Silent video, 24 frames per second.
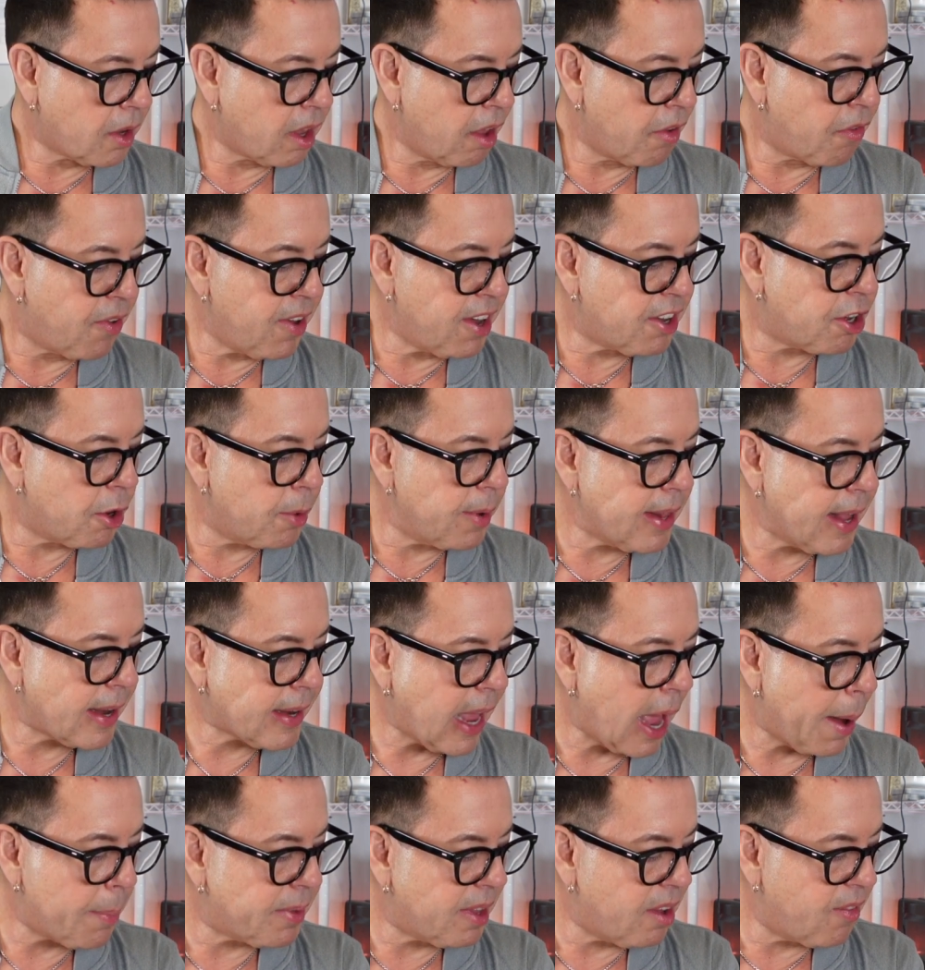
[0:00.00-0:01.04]
Okay, featuring a
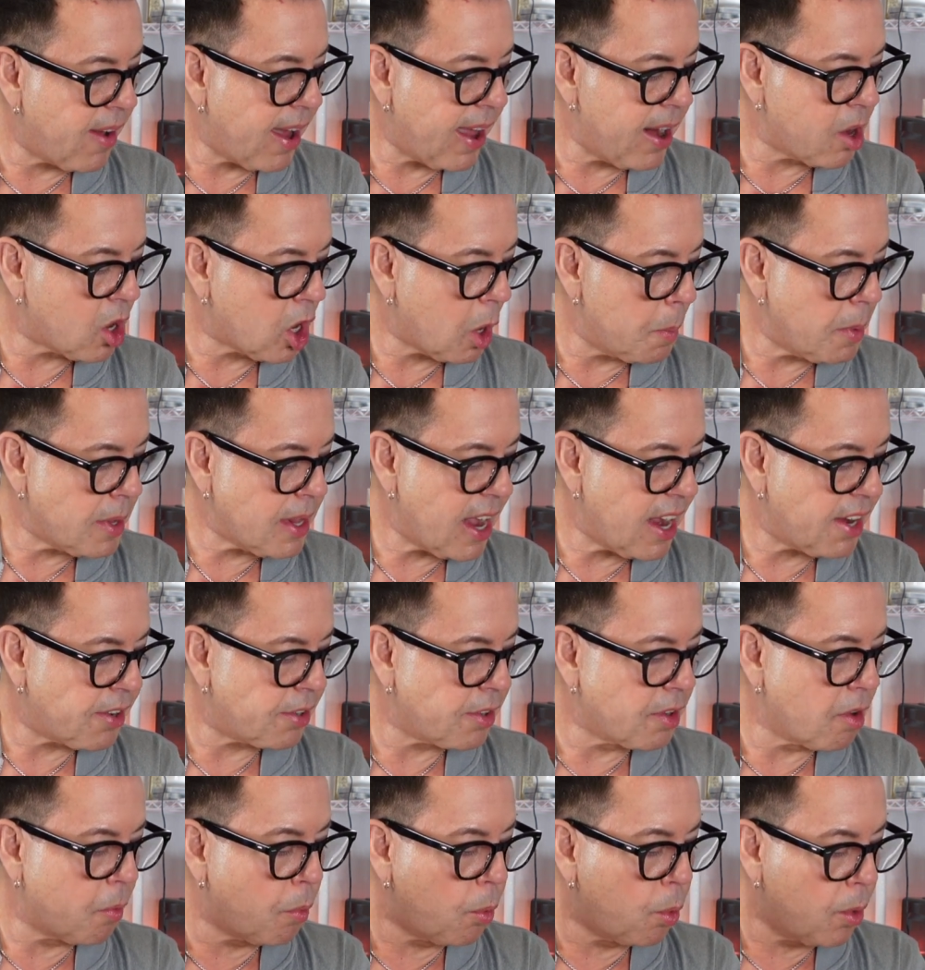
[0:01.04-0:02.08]
captivating
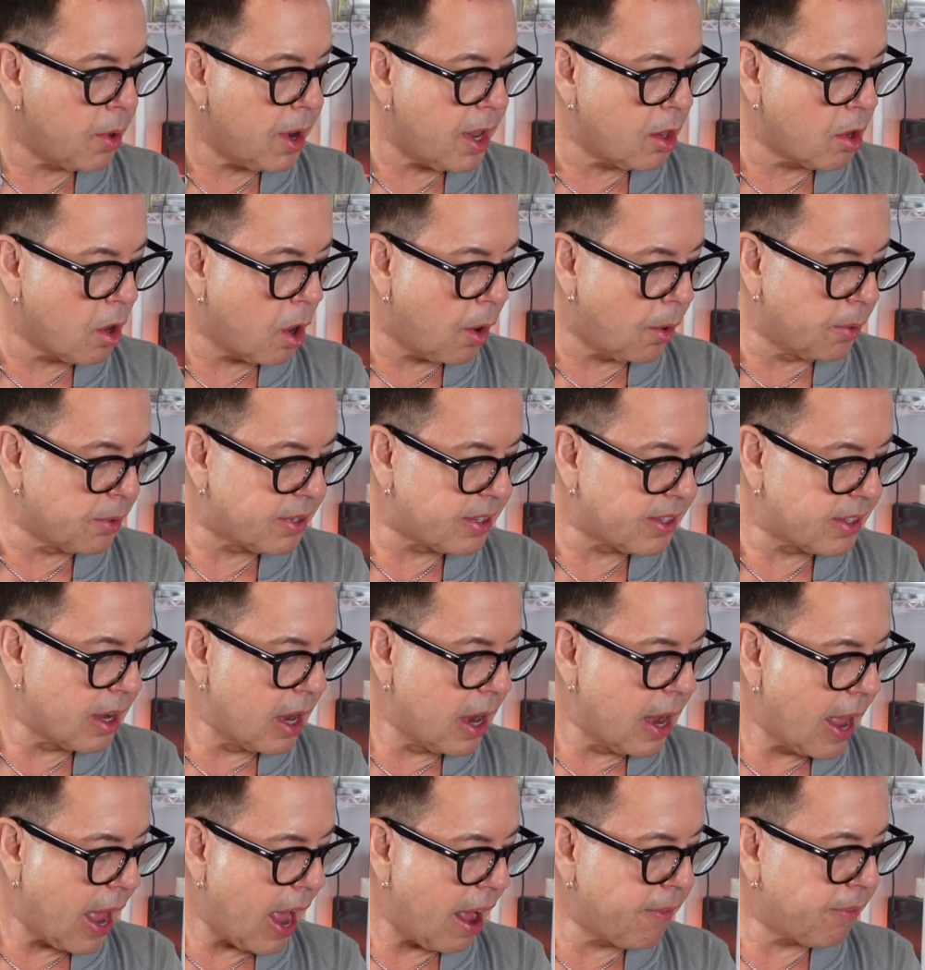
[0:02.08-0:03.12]
combination of woody notes
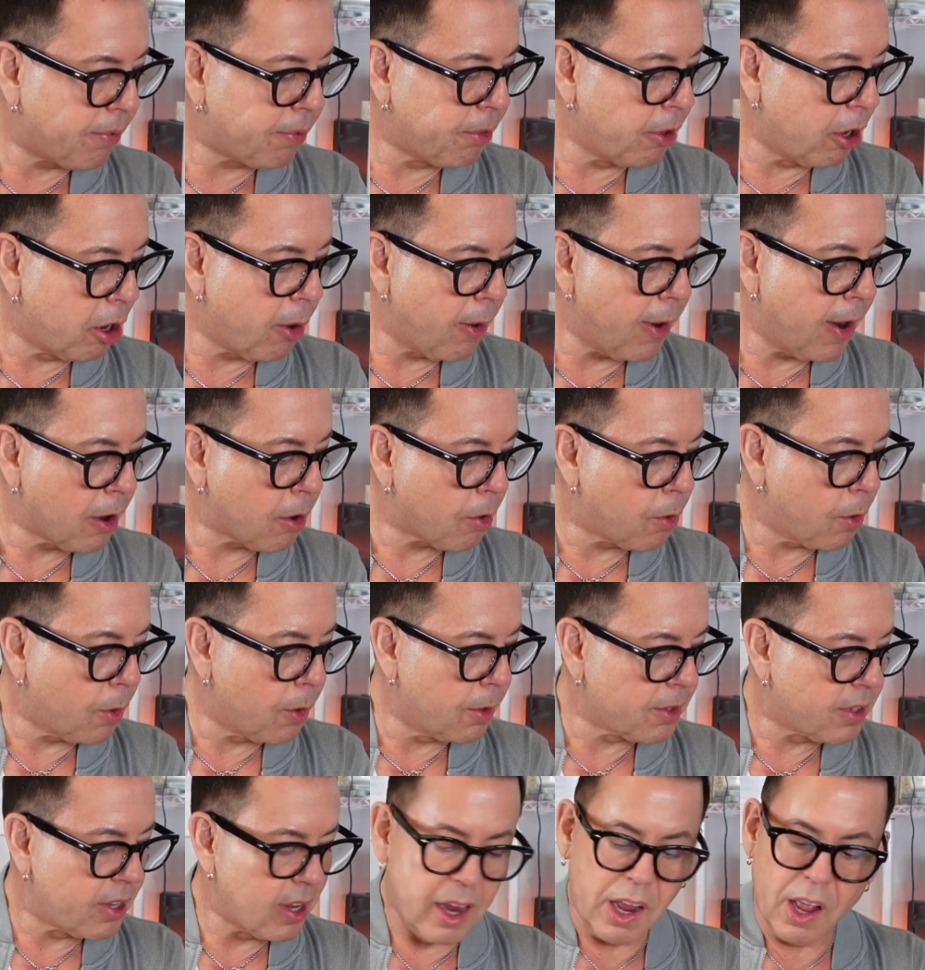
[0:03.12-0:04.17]
and floral
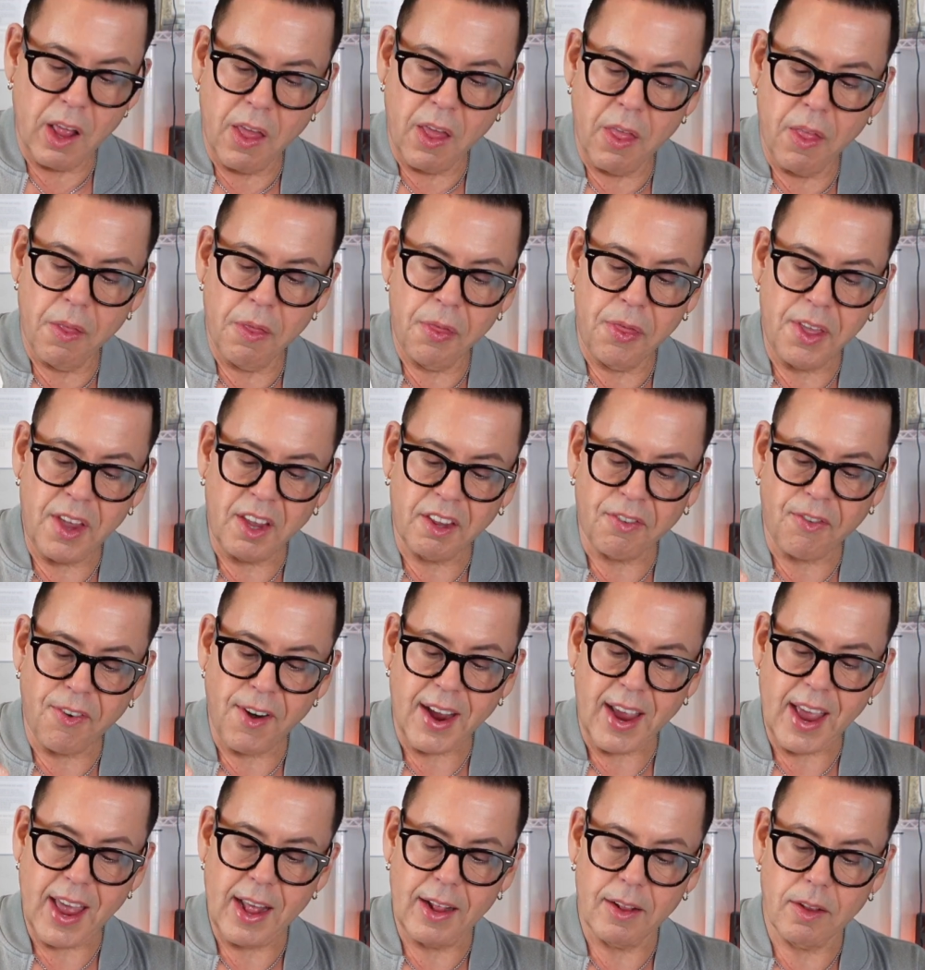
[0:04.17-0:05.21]
accords, this
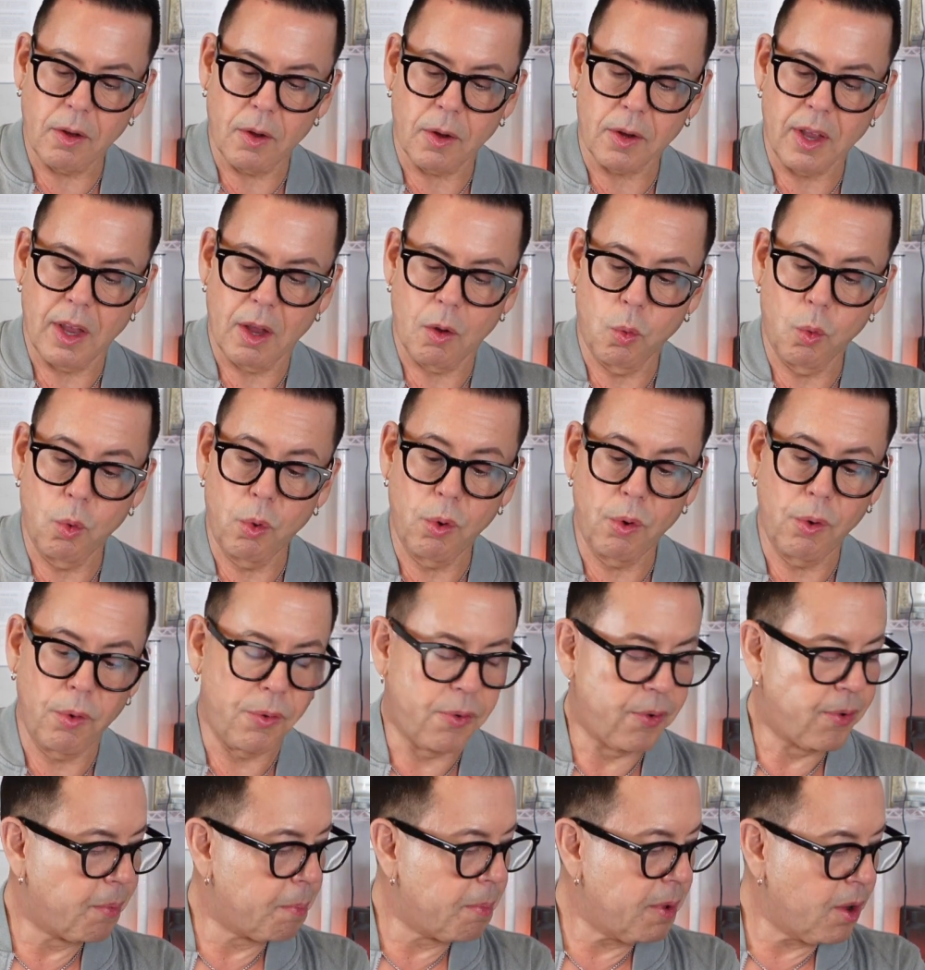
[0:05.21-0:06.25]
fragrance, okay,
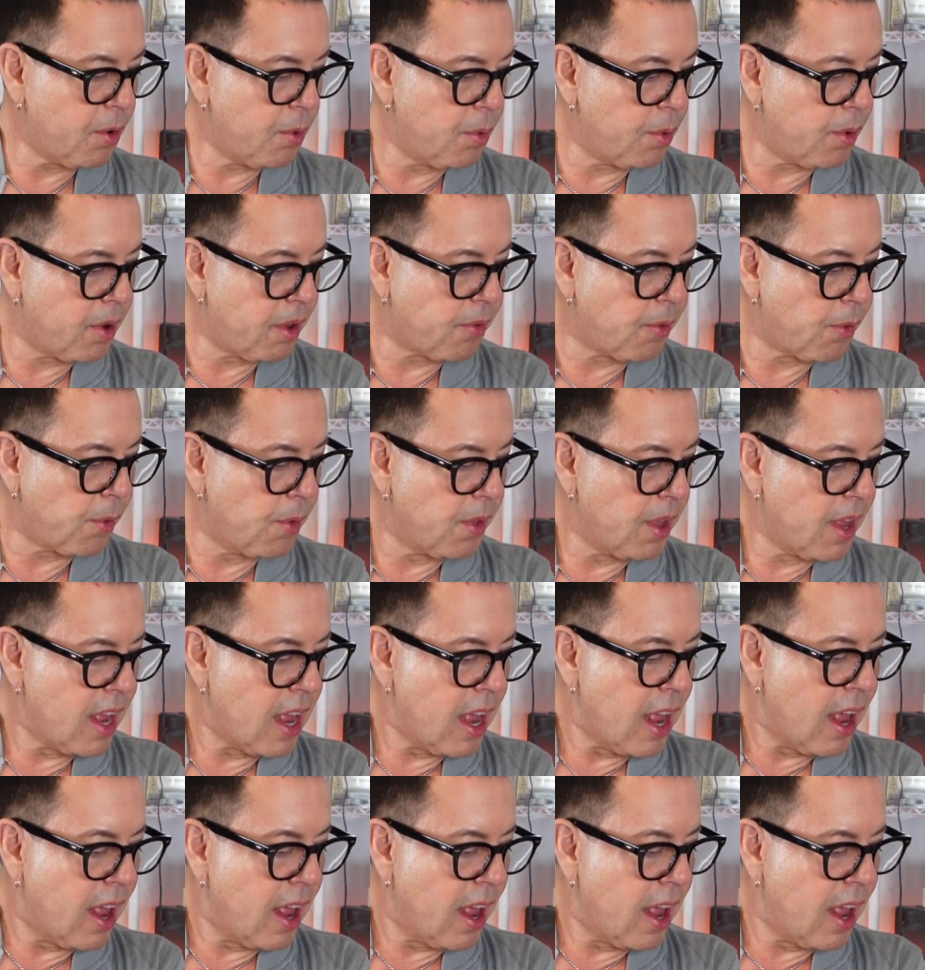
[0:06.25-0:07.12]
woof, beautiful.